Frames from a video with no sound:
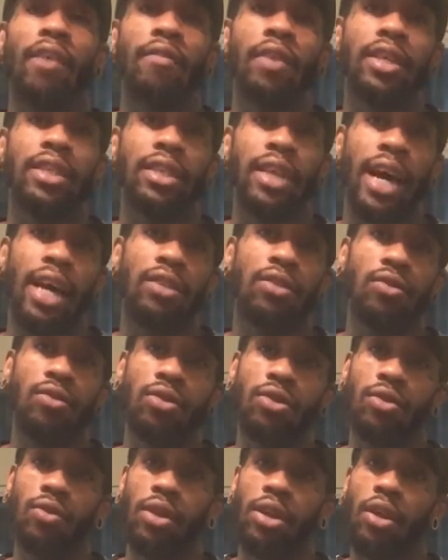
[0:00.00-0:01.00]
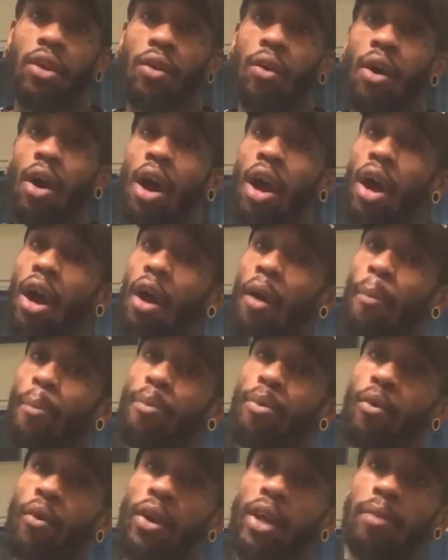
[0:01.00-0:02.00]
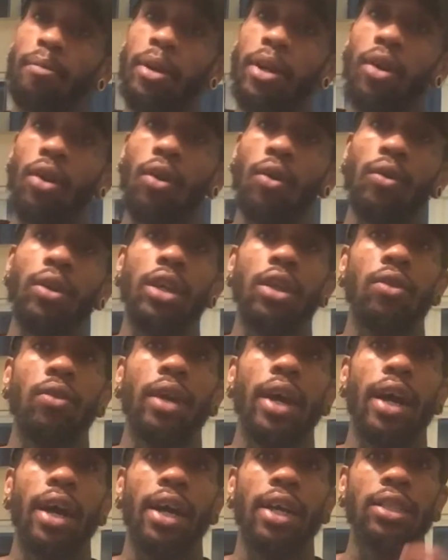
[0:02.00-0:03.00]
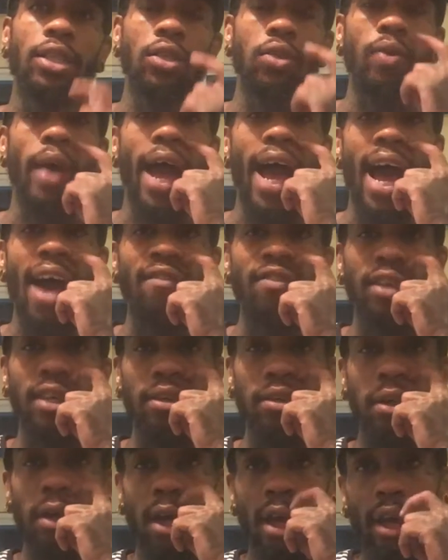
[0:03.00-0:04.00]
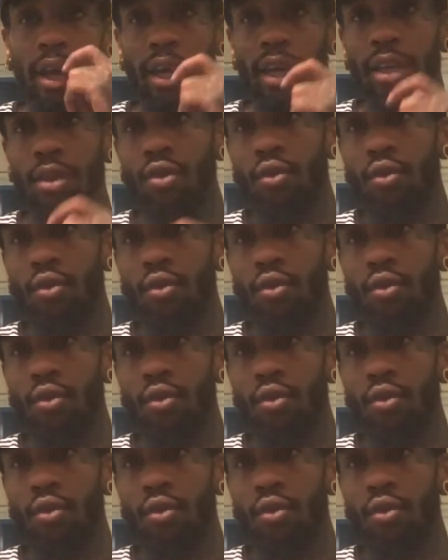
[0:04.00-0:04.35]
tattoo studio, appointment only, you guys. You have to do a